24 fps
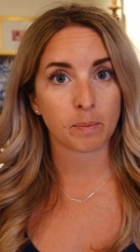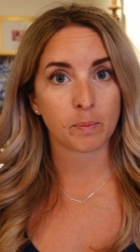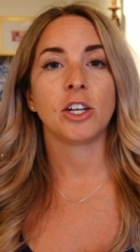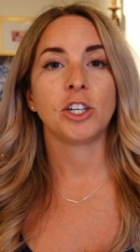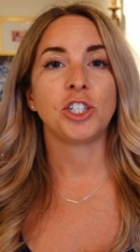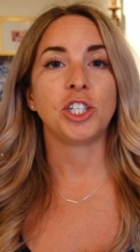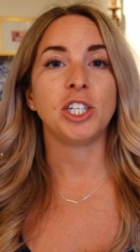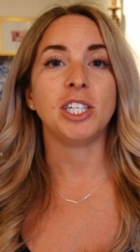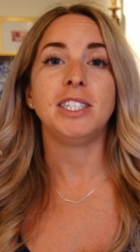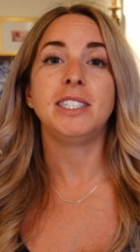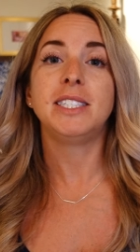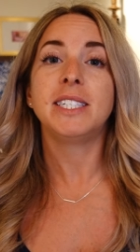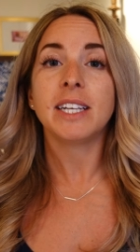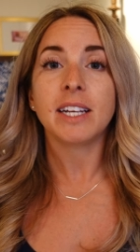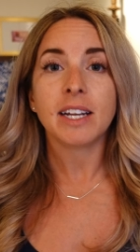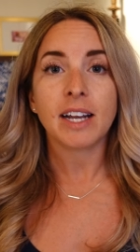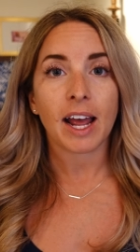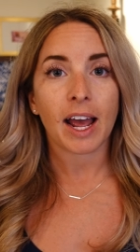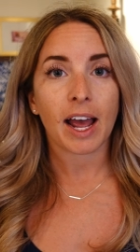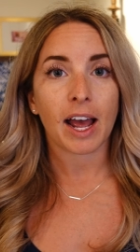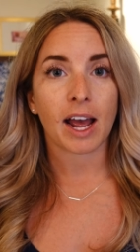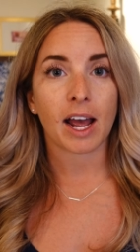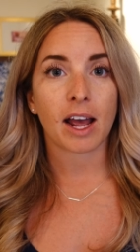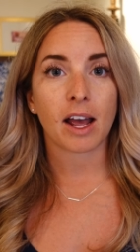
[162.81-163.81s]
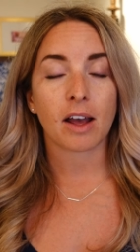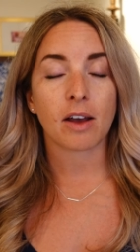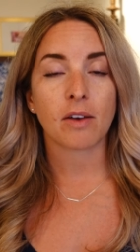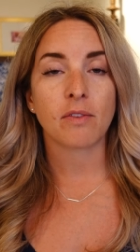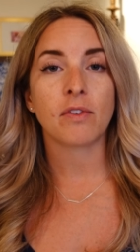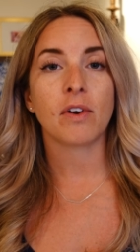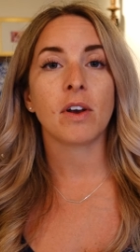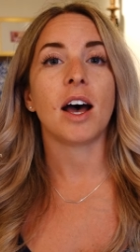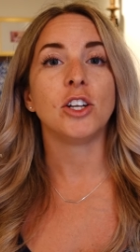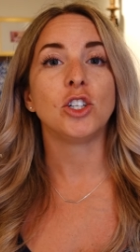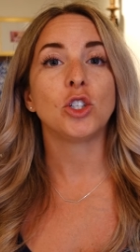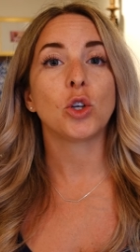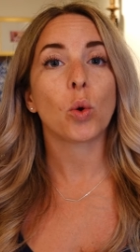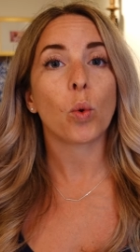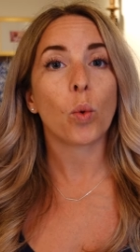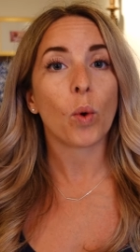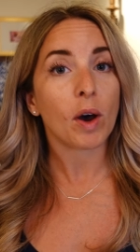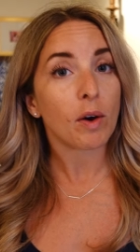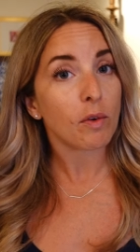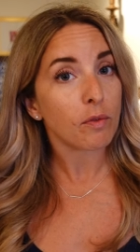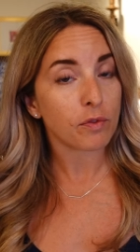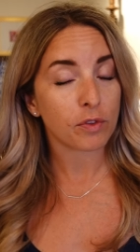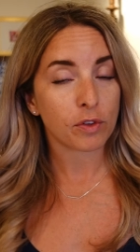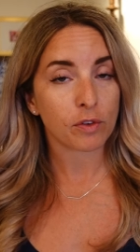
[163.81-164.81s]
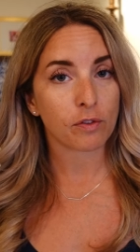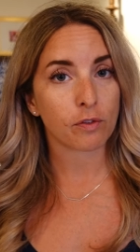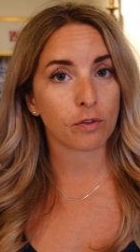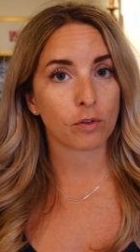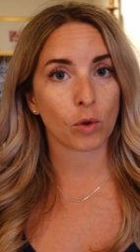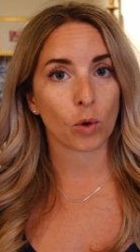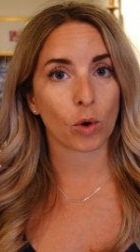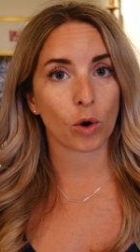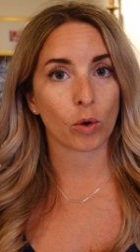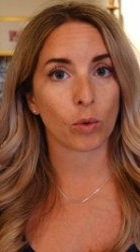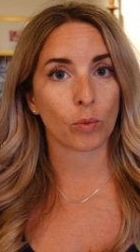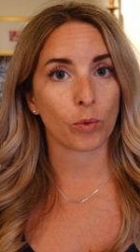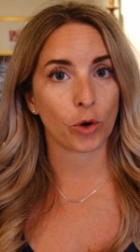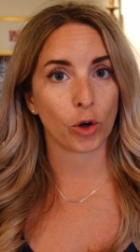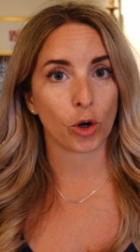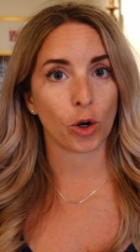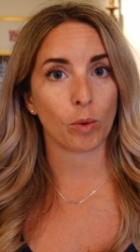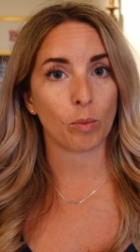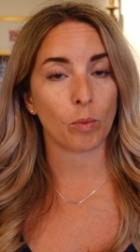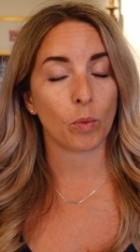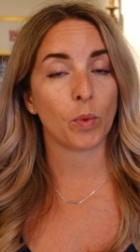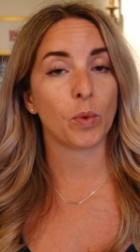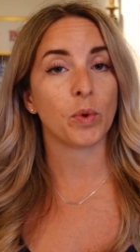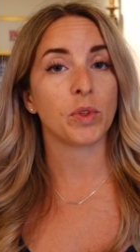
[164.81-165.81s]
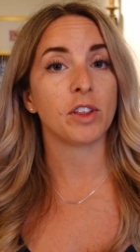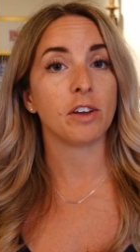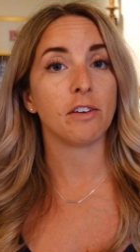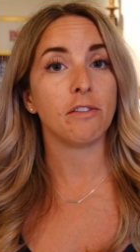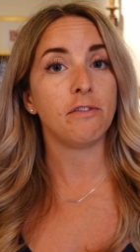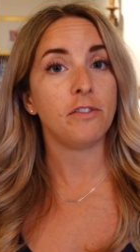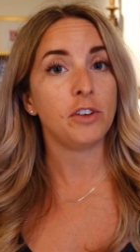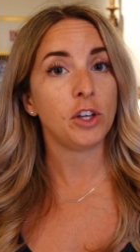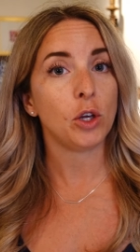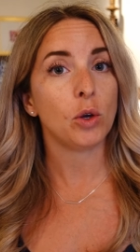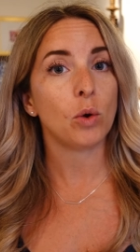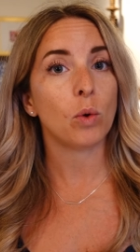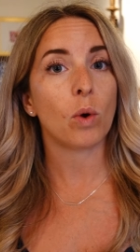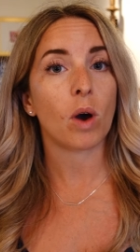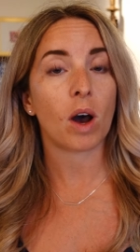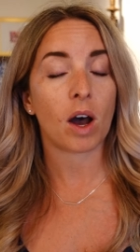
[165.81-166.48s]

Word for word: She did have a 12th floor room with a view